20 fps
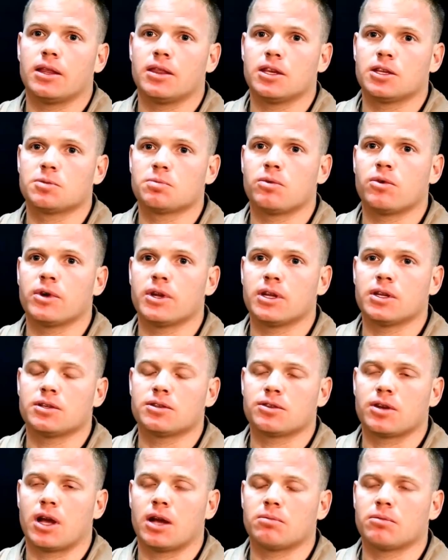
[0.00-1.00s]
this point
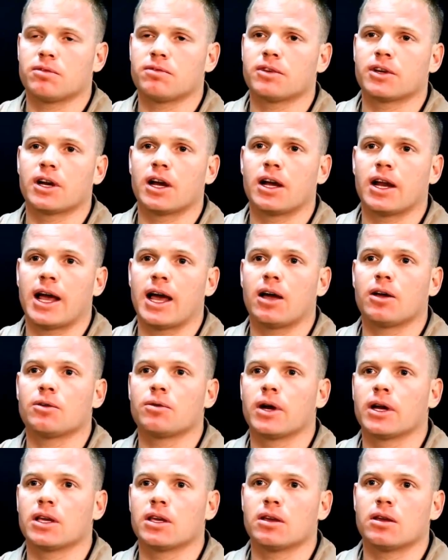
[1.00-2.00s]
it's time to figure out how
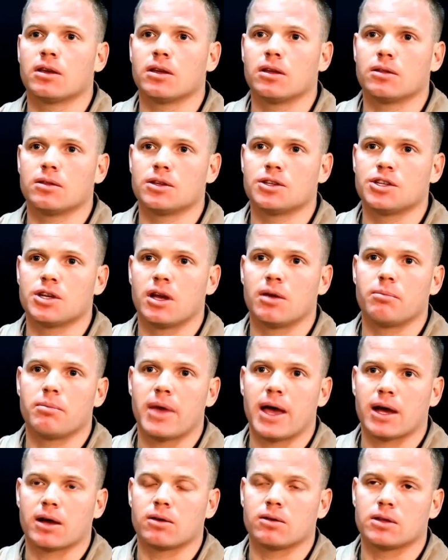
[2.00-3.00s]
do I get the jet
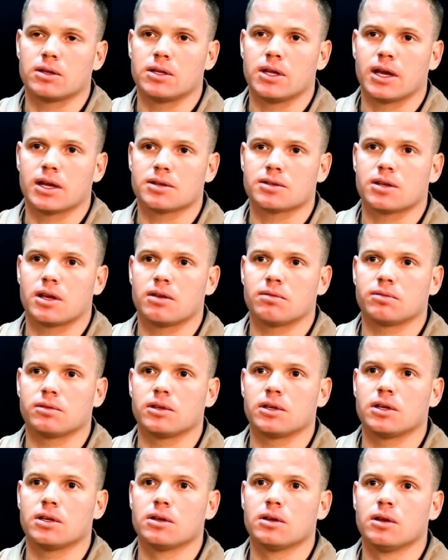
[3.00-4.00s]
back on the deck
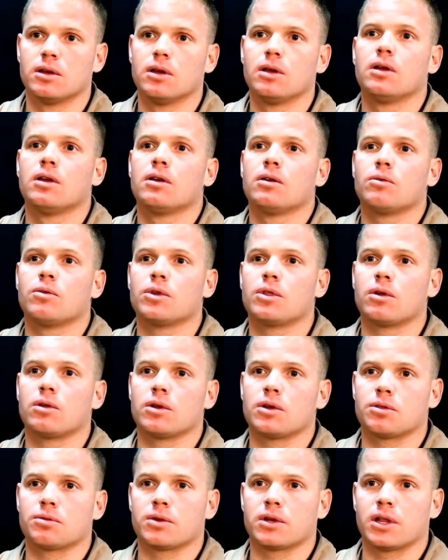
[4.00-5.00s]
safely with
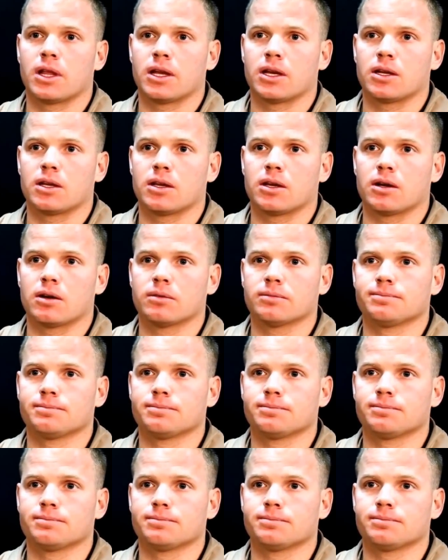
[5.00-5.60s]
only 3 landing gear.